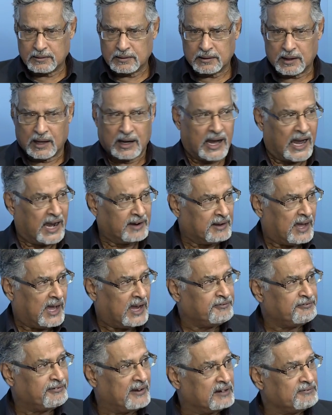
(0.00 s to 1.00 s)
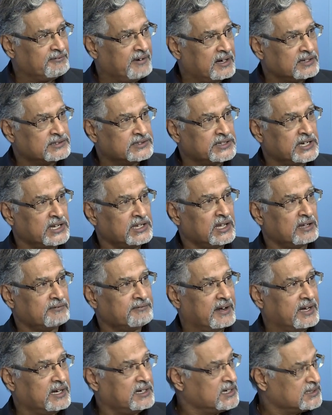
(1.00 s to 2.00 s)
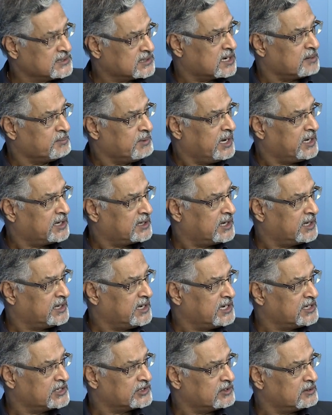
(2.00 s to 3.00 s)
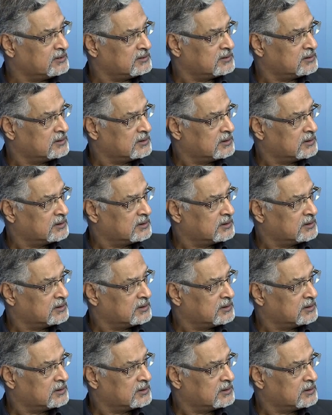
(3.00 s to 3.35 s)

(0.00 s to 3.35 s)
I felt sitting here very discriminated against, you know.